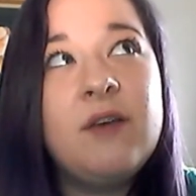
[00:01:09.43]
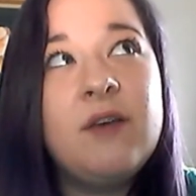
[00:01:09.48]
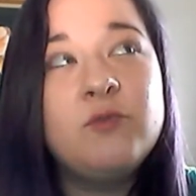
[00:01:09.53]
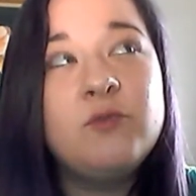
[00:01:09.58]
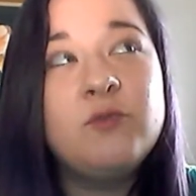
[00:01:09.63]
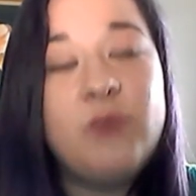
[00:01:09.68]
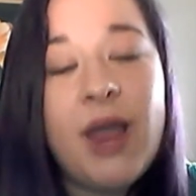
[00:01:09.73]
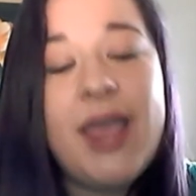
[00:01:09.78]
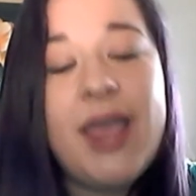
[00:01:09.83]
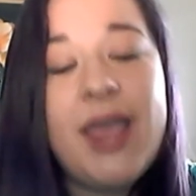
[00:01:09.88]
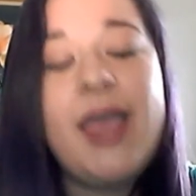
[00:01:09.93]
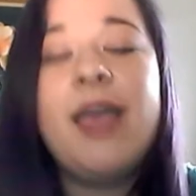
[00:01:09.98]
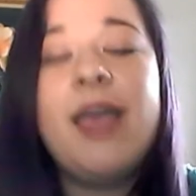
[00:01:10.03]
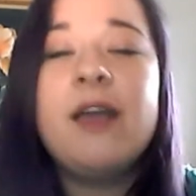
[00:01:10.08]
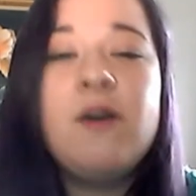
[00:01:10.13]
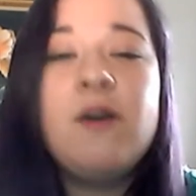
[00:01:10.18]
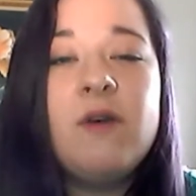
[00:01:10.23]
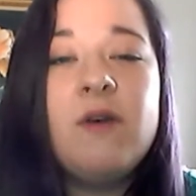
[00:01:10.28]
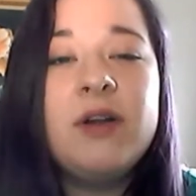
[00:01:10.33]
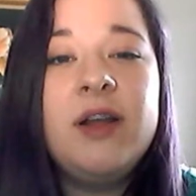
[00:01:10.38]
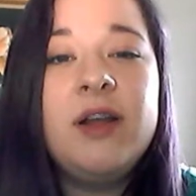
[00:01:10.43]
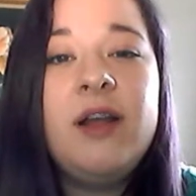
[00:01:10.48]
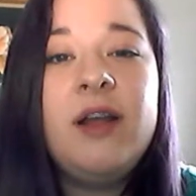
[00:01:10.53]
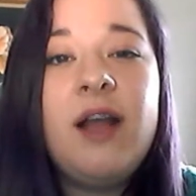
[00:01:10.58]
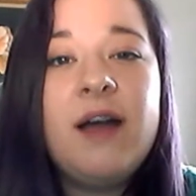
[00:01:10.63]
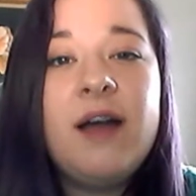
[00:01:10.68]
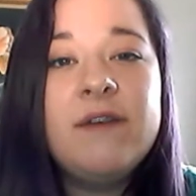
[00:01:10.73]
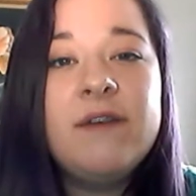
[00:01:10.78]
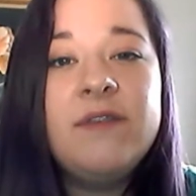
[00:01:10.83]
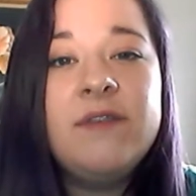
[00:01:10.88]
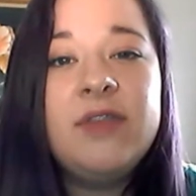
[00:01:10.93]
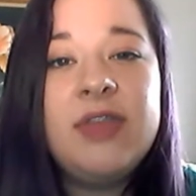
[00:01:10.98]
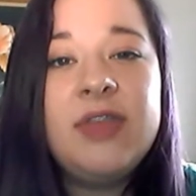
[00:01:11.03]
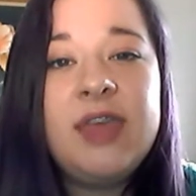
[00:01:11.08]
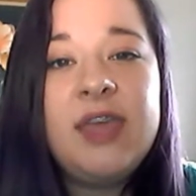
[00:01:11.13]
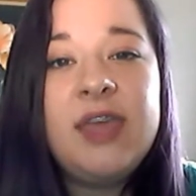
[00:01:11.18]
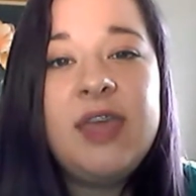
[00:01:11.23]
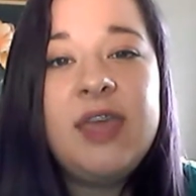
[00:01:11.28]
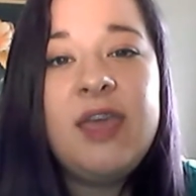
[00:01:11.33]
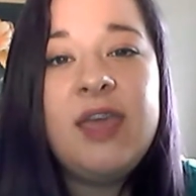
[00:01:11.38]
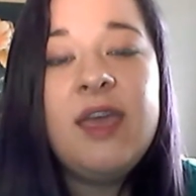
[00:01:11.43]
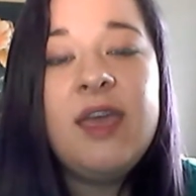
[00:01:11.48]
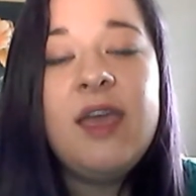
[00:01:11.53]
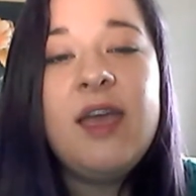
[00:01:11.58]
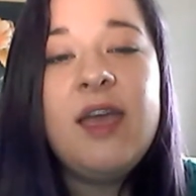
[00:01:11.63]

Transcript: right hand corner of the